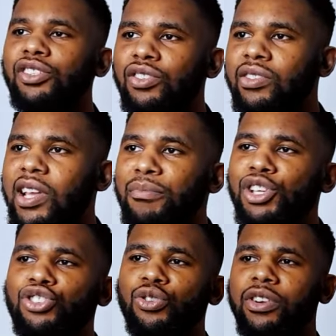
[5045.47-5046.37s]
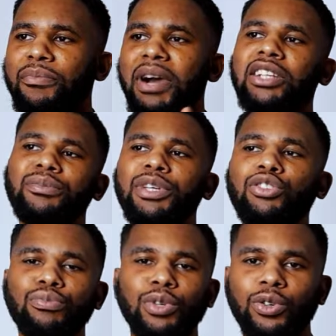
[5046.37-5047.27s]
Sammy Joe, remind
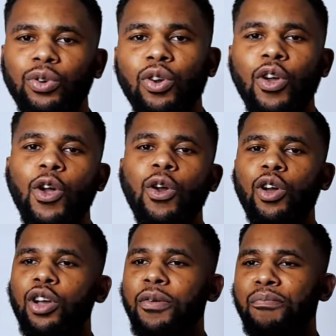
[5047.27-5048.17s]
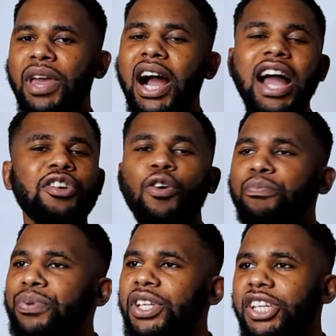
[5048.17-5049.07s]
me tomorrow. May I
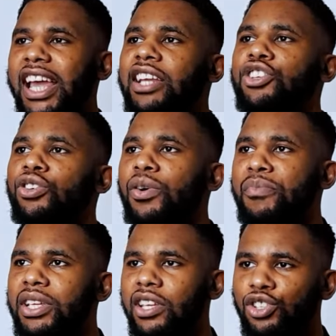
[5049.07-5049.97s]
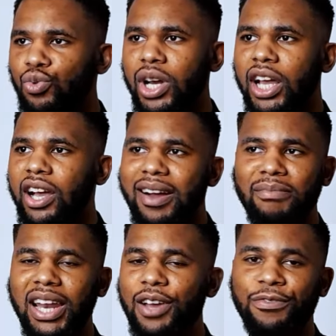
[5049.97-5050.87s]
not preach any other message when I
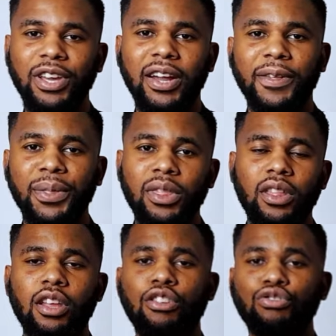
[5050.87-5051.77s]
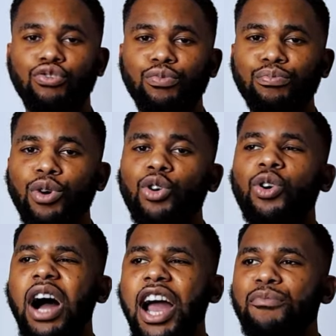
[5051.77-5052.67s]
come live here.
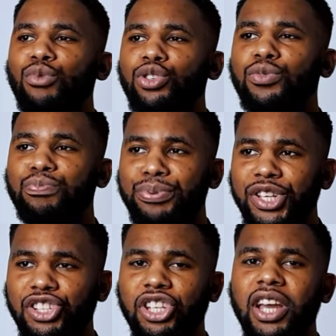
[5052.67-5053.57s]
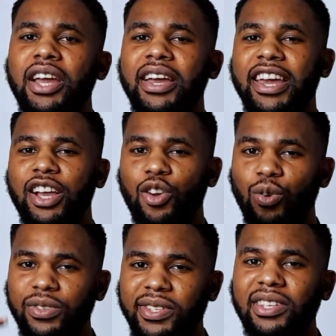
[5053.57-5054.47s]
Tomorrow I must preach a
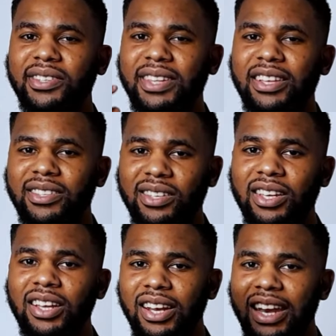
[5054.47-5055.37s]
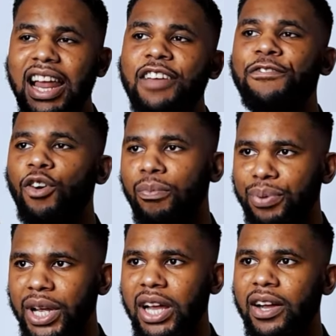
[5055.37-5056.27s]
consistency life
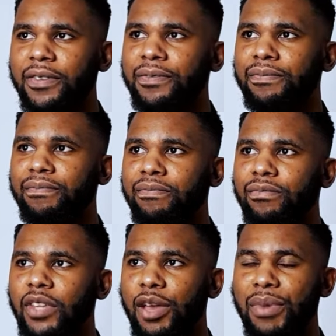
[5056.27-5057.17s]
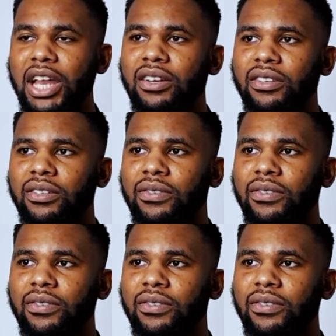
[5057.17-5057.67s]
of prayer. Amen.